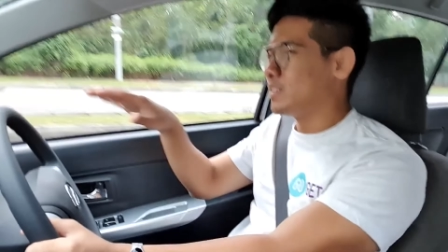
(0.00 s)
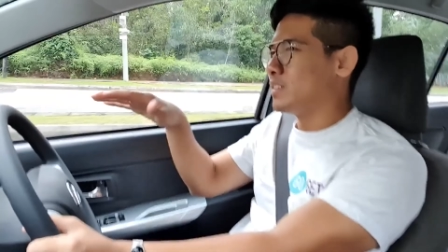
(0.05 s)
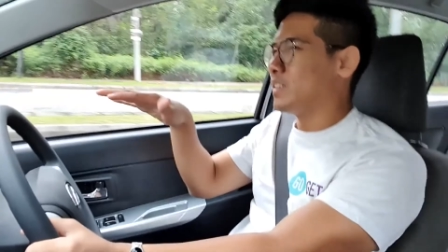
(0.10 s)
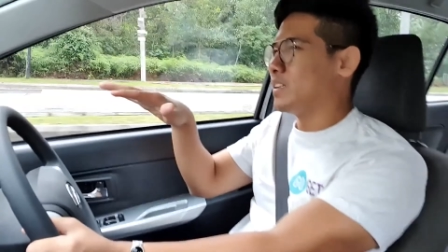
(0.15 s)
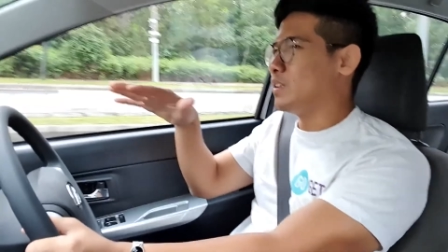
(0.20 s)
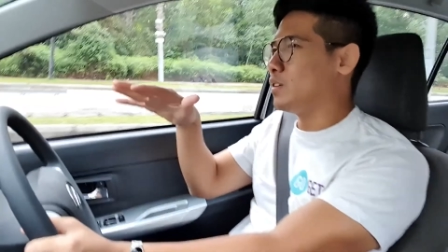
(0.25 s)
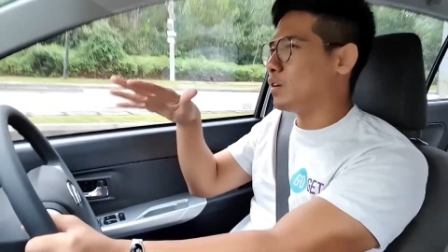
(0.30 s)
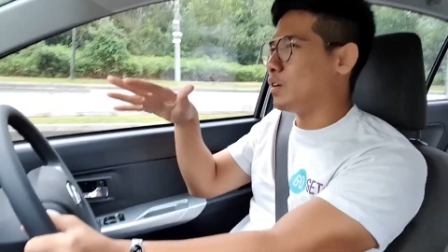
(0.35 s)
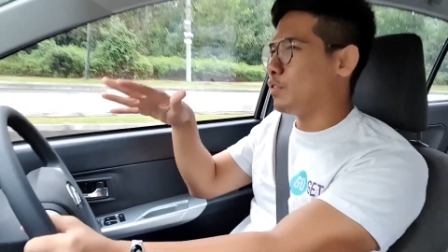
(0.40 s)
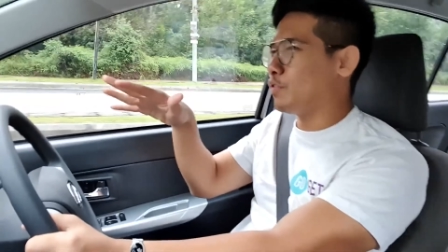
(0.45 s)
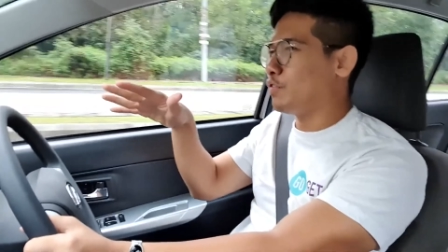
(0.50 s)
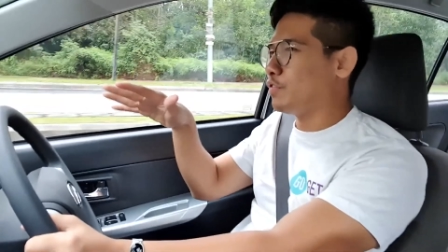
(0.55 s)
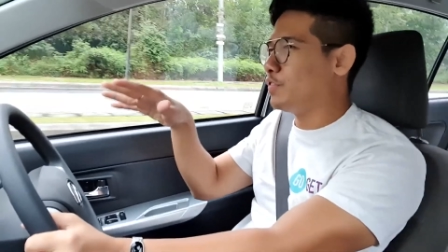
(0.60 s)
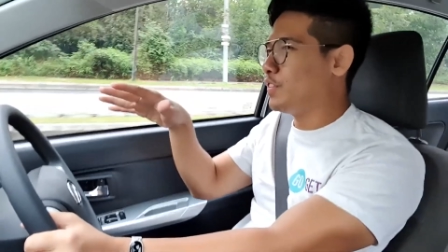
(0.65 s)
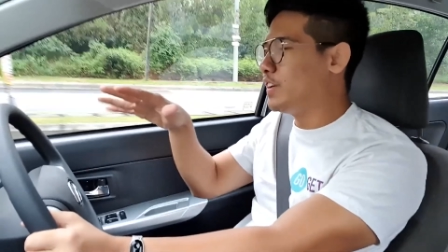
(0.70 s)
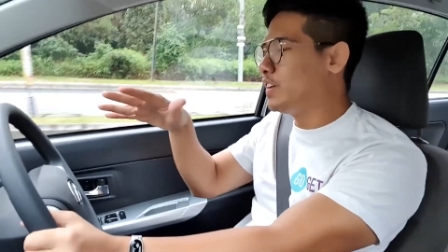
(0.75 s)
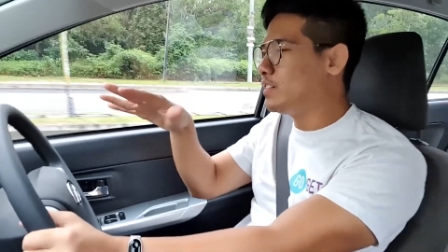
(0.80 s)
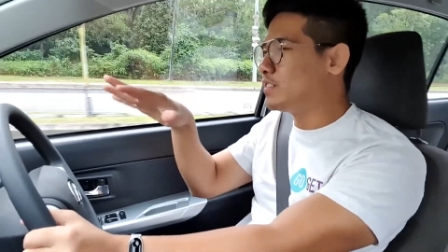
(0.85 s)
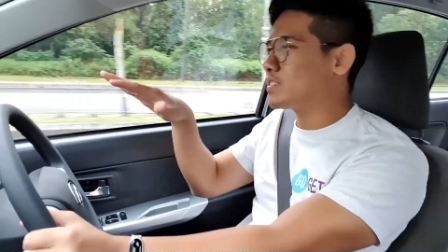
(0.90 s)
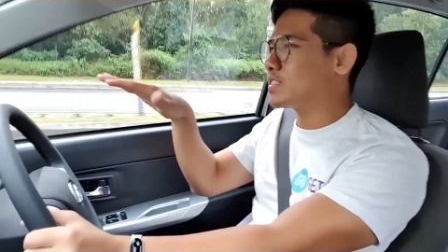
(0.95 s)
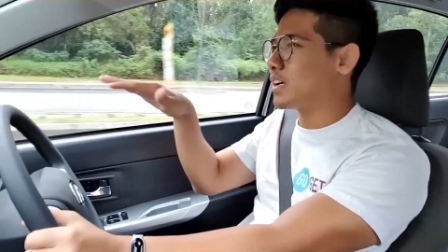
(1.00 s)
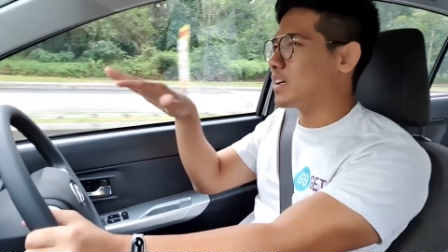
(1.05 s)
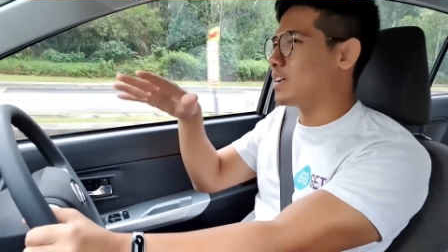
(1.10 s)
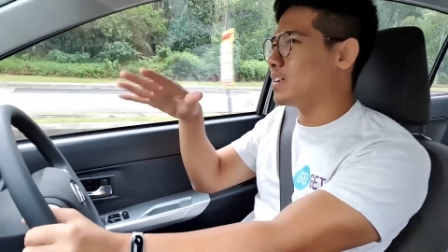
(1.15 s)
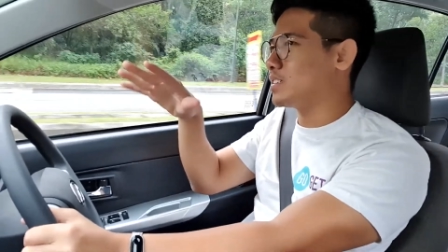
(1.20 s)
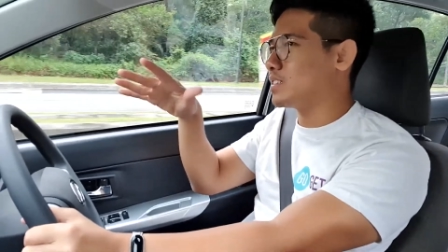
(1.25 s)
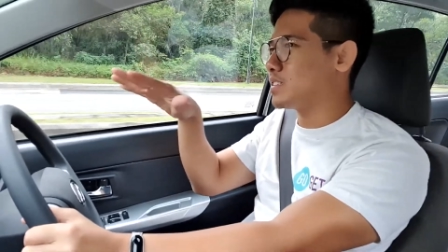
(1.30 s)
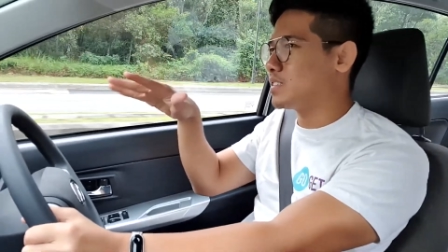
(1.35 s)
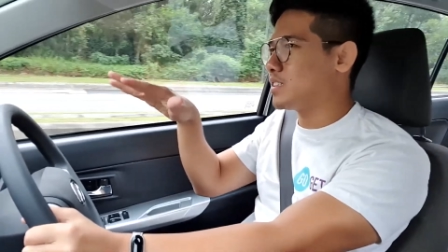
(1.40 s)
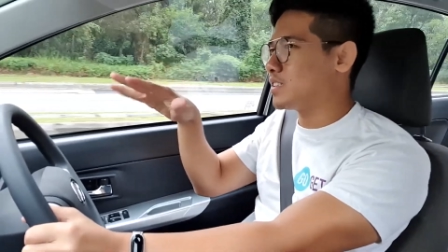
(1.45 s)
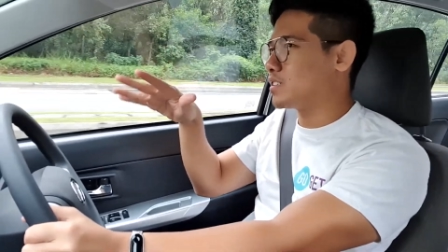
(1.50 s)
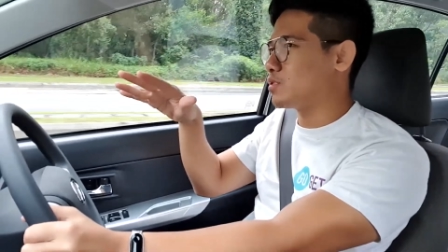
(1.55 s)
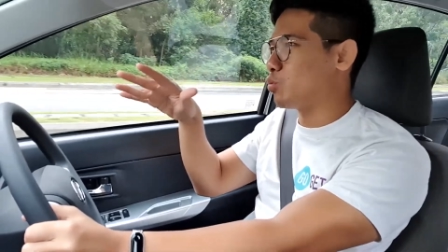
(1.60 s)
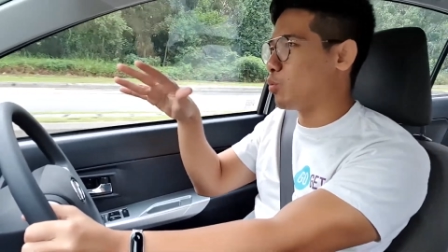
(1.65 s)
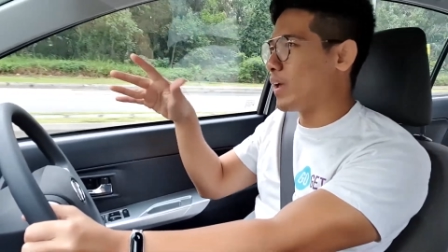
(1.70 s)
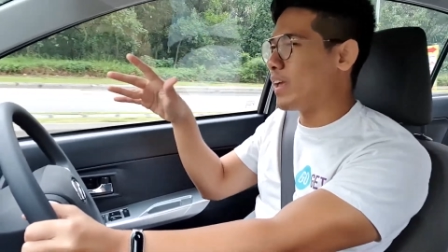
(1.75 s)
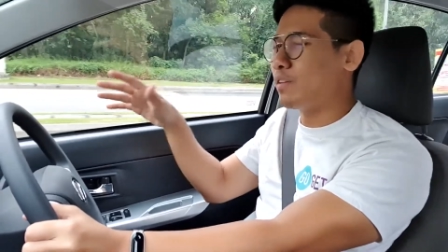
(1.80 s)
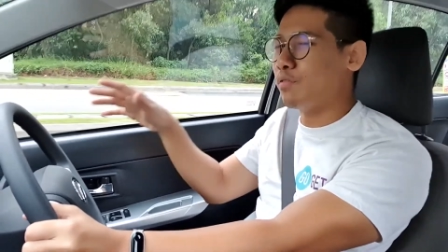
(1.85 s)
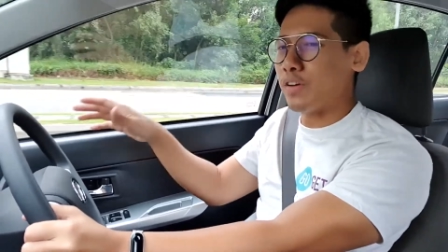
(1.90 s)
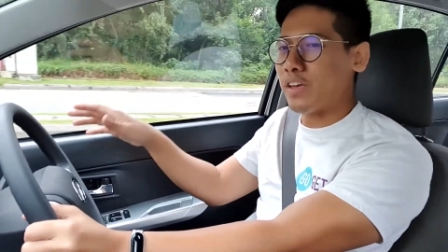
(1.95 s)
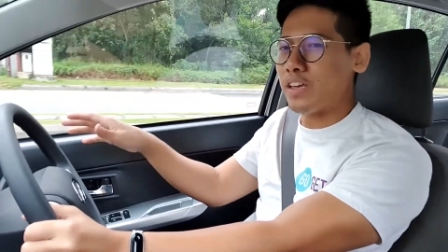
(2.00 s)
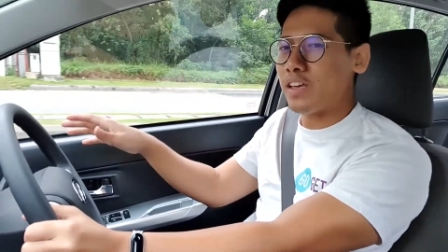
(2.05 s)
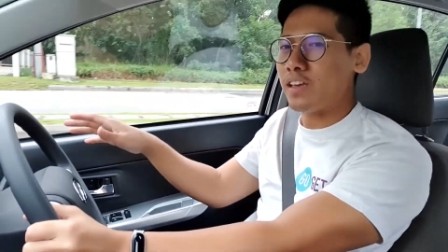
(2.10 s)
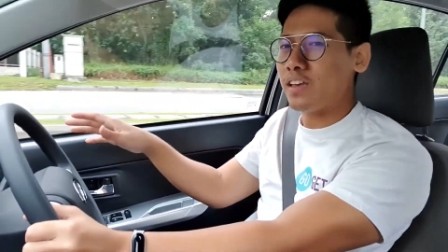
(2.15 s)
it feels like it's just wavy.